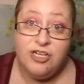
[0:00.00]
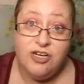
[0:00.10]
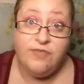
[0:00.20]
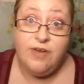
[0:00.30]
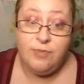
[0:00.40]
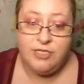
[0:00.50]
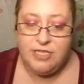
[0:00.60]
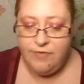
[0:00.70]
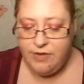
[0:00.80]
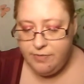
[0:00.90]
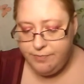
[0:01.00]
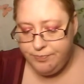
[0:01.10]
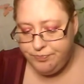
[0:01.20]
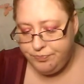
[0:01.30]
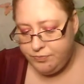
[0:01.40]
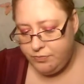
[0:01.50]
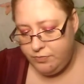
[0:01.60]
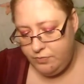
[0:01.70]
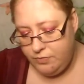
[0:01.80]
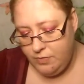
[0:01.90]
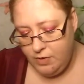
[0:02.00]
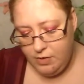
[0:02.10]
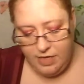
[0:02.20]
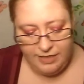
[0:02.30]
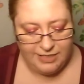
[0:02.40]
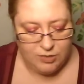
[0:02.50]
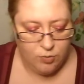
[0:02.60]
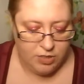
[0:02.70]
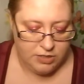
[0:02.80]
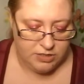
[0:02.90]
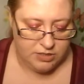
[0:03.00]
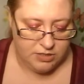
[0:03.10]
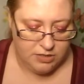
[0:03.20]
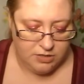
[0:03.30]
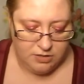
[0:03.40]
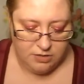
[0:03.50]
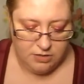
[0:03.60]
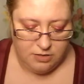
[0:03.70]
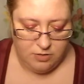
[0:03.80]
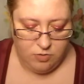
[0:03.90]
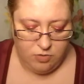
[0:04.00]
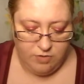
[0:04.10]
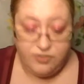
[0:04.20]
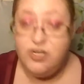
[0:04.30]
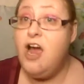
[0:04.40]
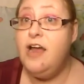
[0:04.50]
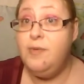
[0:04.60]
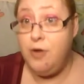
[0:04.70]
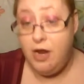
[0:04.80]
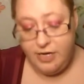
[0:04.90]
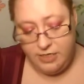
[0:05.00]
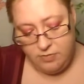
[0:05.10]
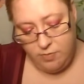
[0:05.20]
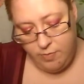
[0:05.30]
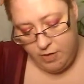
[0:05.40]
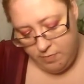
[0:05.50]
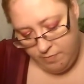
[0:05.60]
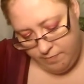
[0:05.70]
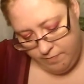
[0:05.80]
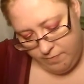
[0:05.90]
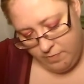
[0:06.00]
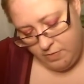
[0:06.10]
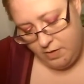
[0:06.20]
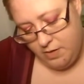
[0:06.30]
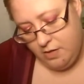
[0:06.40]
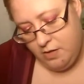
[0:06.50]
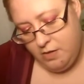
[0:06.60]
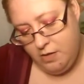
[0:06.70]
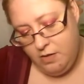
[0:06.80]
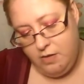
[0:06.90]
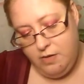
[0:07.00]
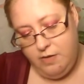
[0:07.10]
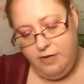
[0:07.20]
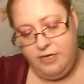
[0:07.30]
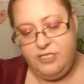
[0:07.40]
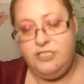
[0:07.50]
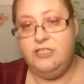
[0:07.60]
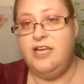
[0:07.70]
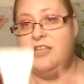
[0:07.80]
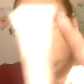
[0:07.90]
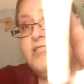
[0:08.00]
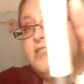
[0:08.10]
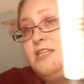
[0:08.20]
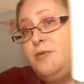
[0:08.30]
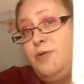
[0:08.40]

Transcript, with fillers: heard of number seven at least once or tried products from them. And it just looks like this. And that's a